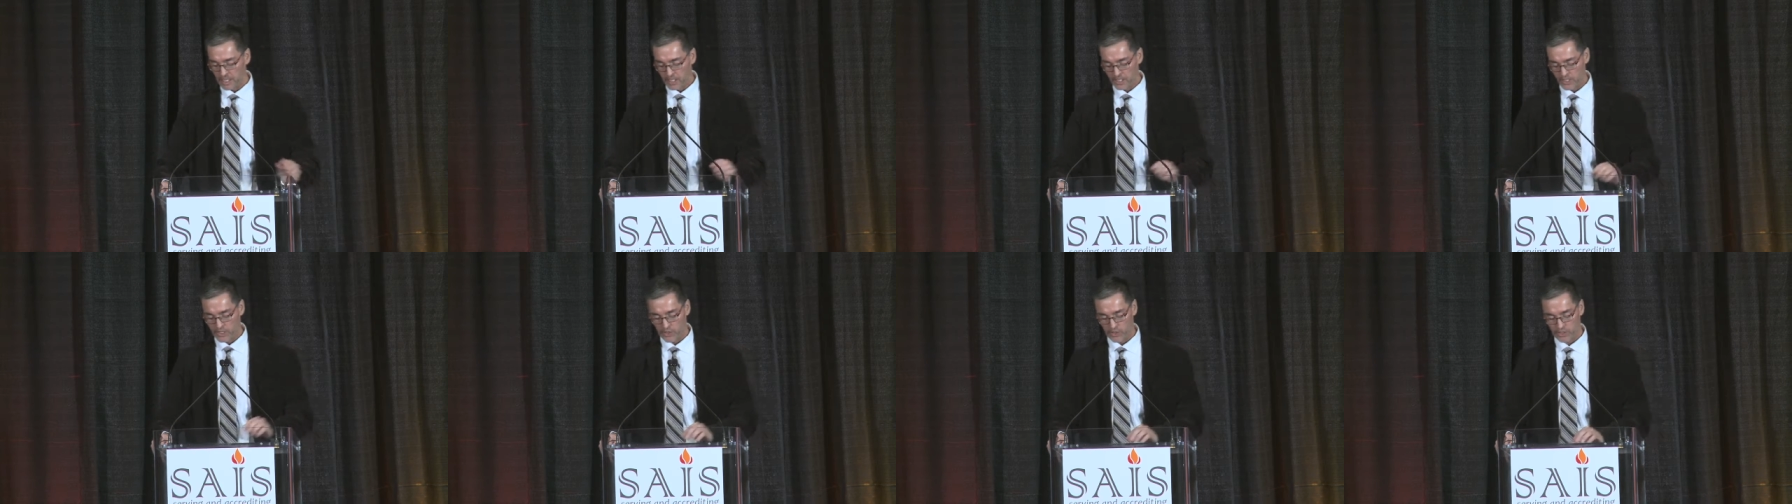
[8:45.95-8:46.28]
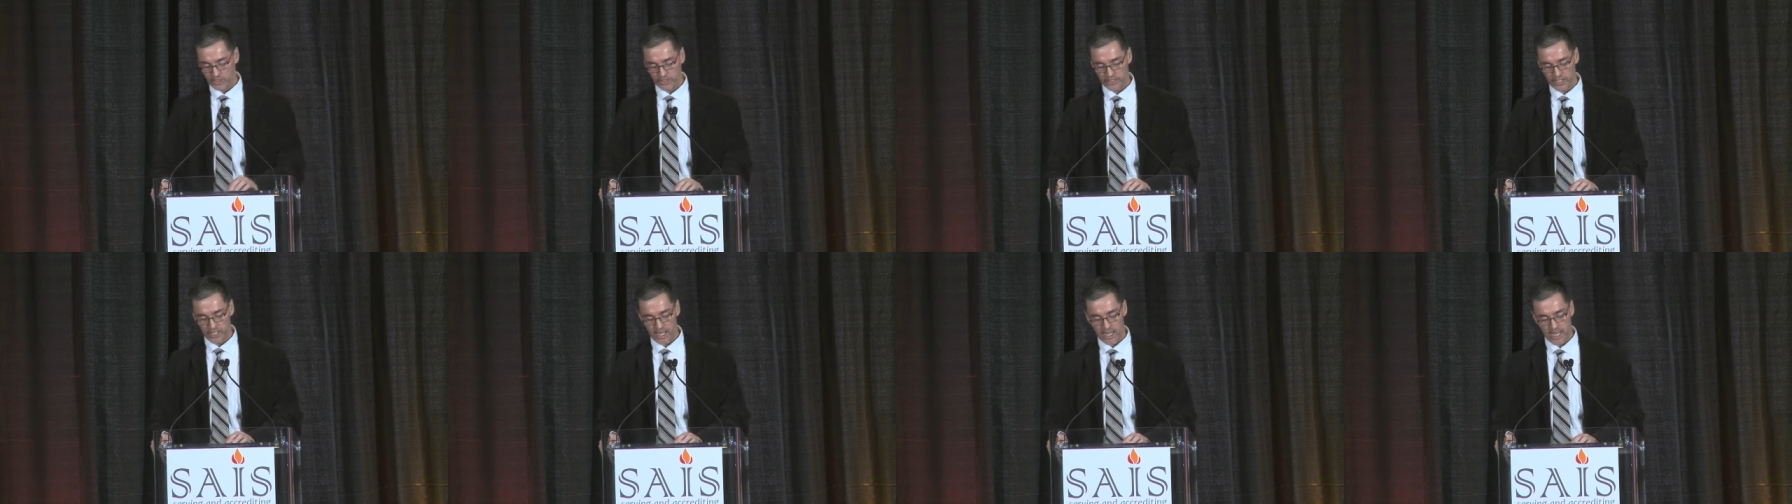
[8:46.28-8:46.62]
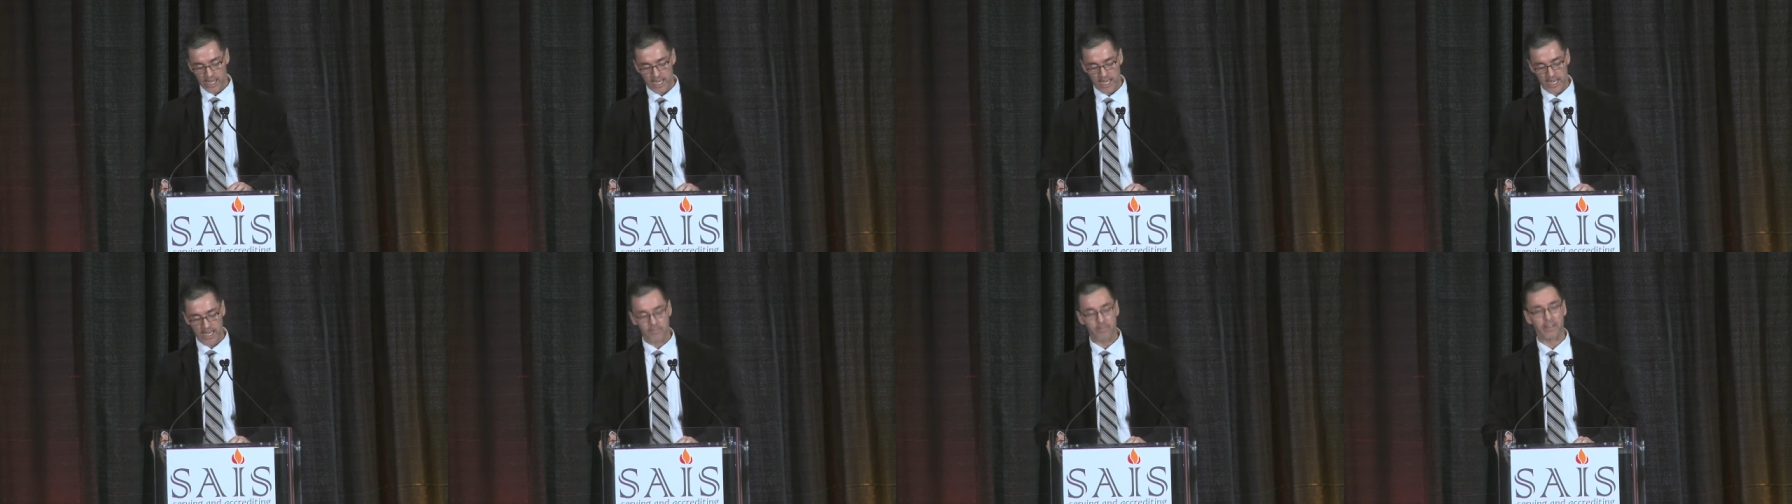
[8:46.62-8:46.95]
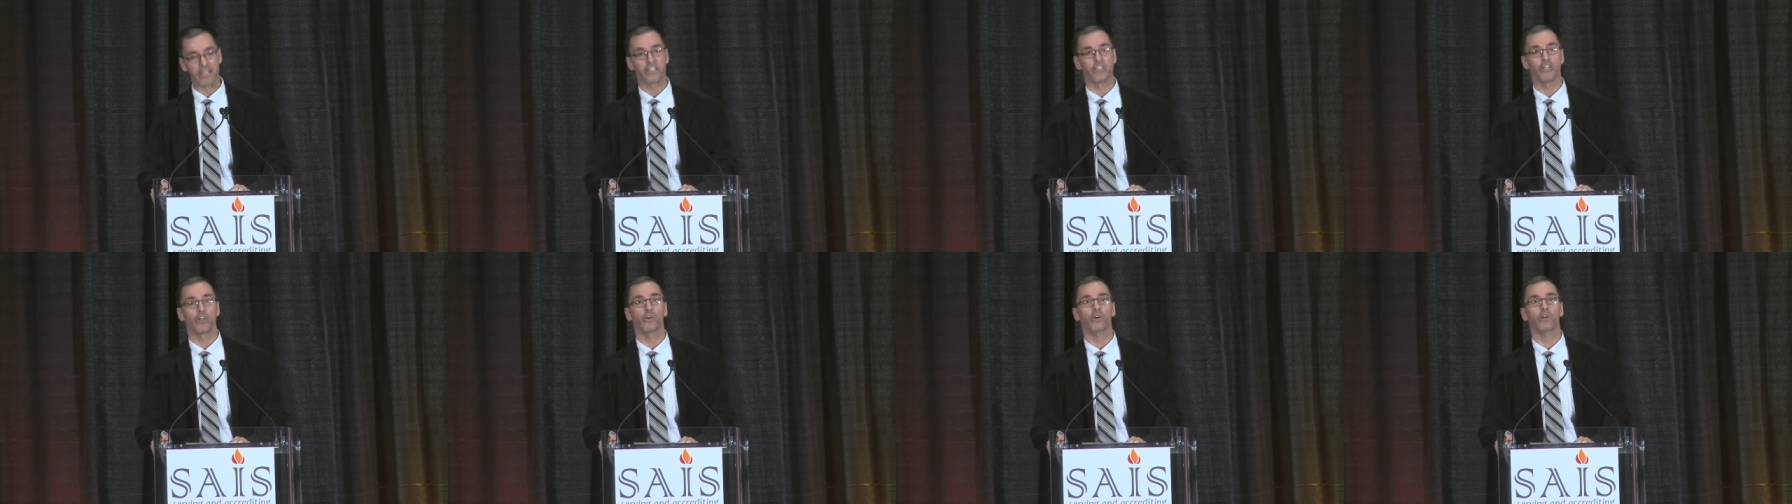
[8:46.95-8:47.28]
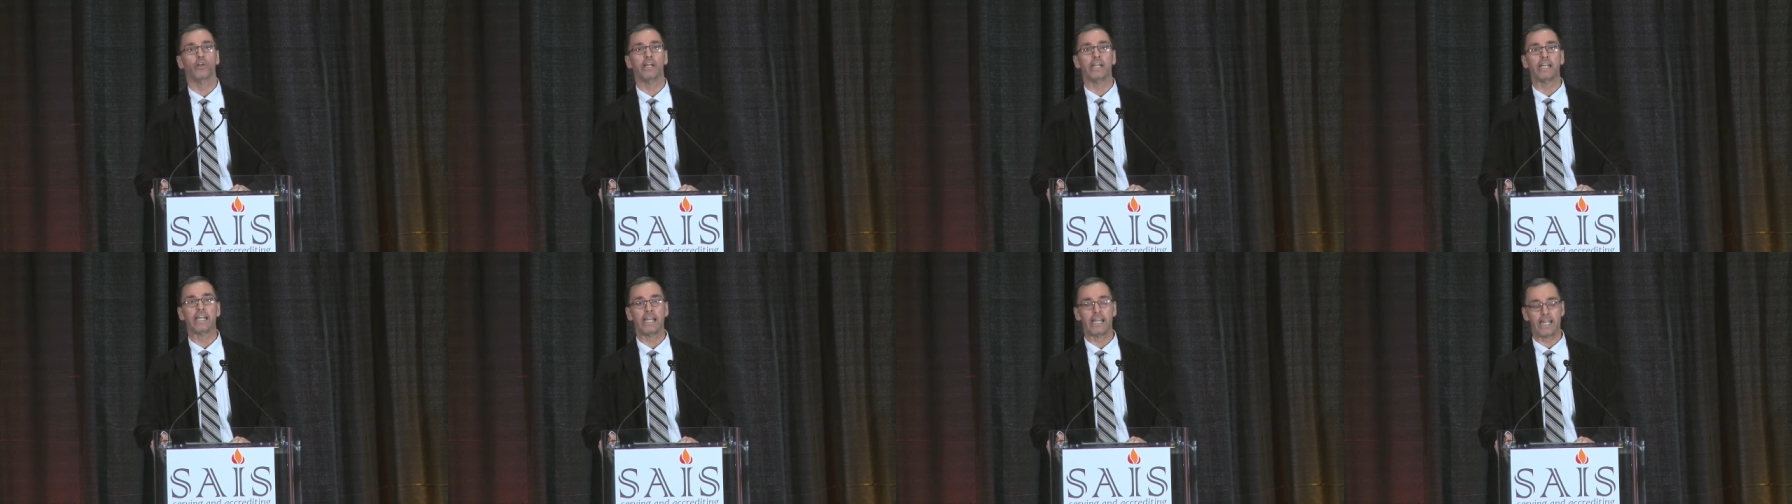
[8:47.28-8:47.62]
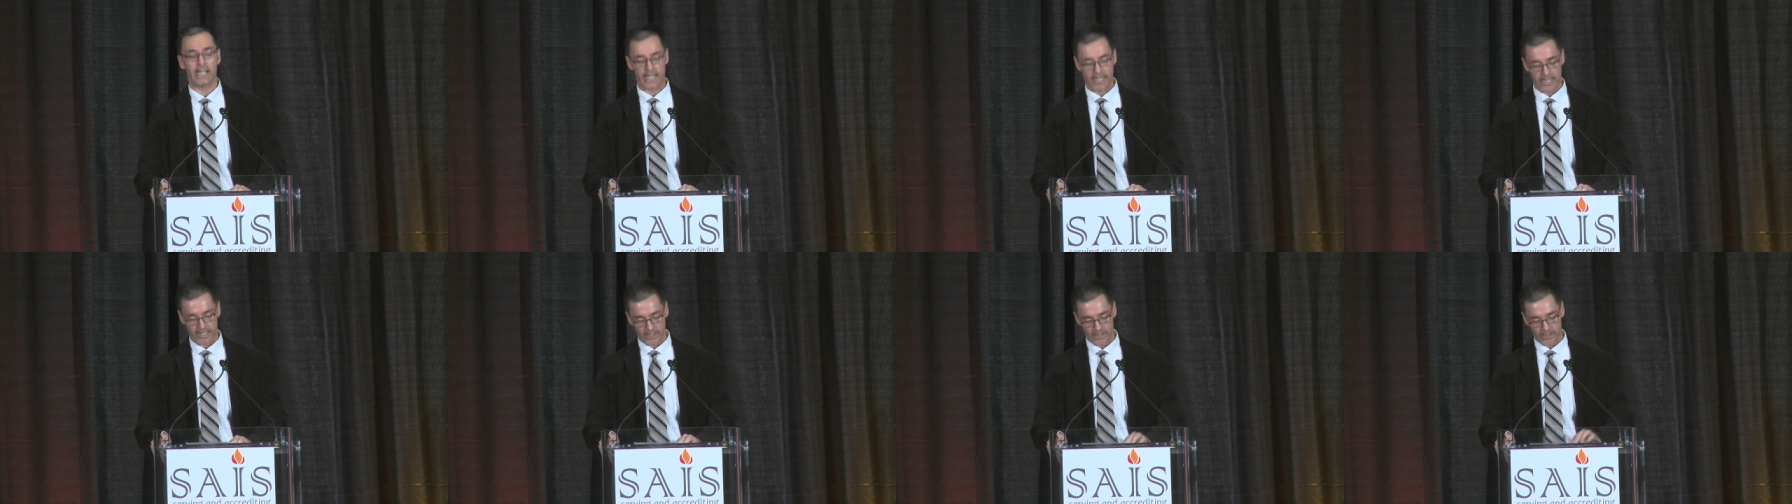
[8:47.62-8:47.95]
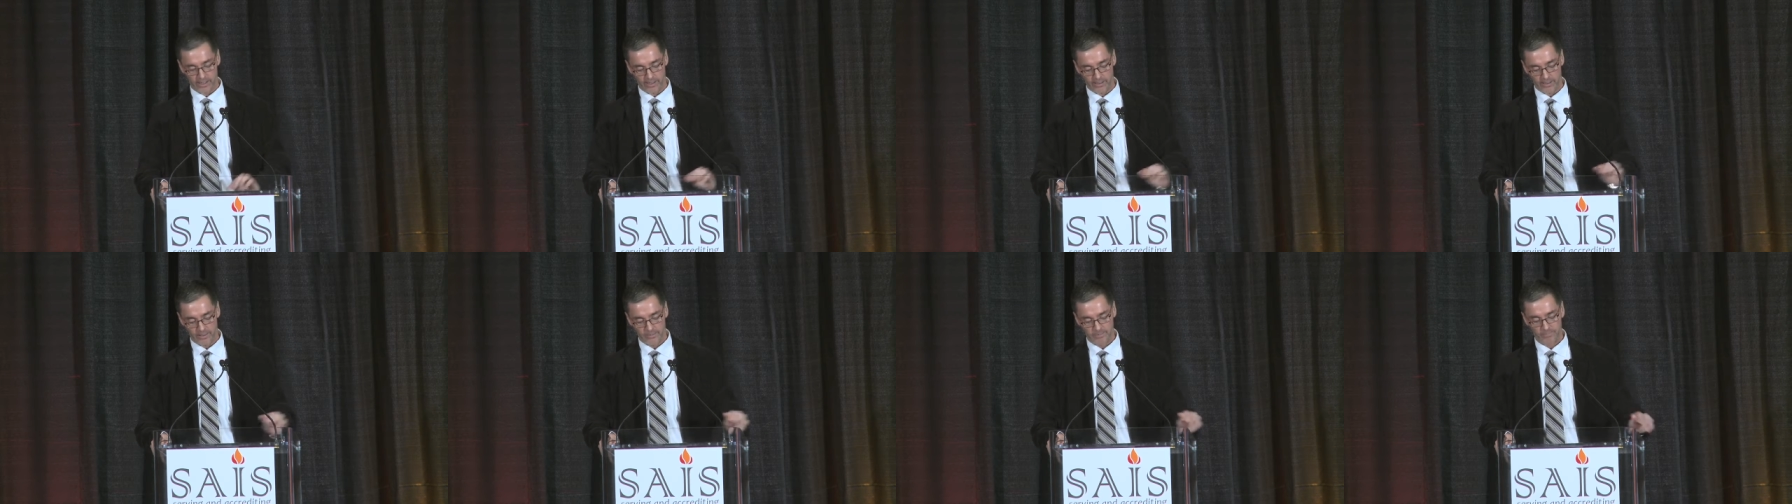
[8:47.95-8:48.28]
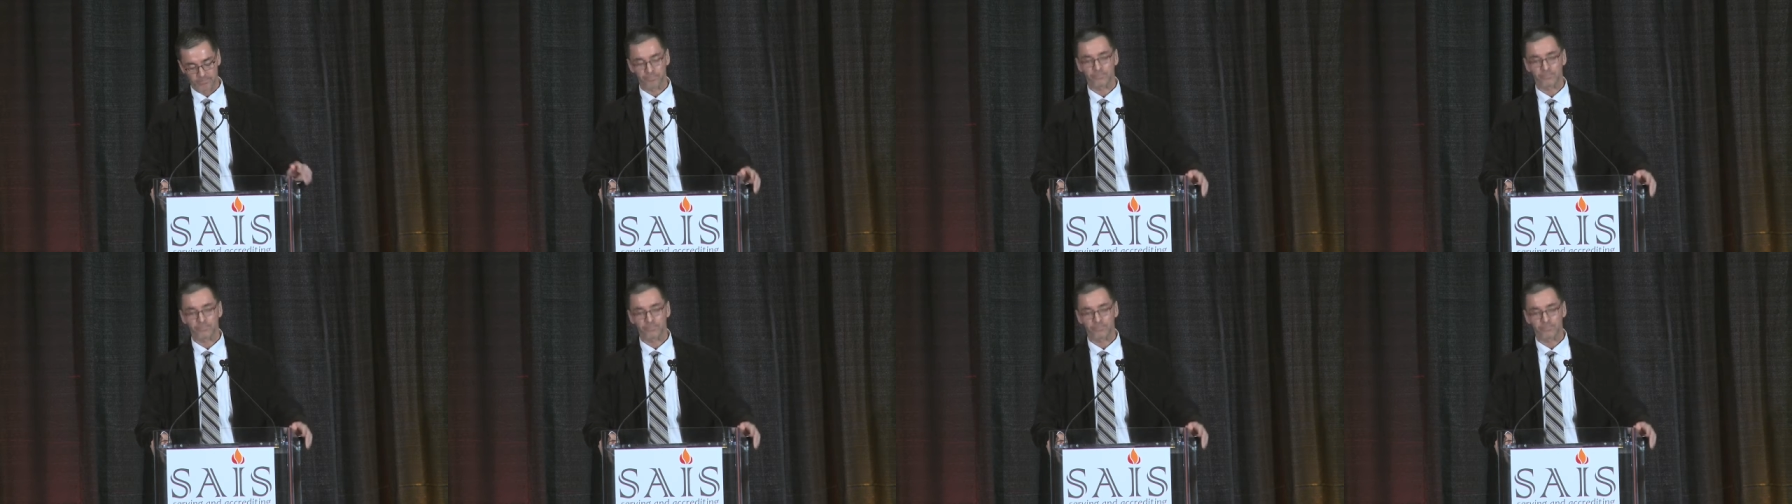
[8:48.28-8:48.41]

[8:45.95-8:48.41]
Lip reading: your time and your ear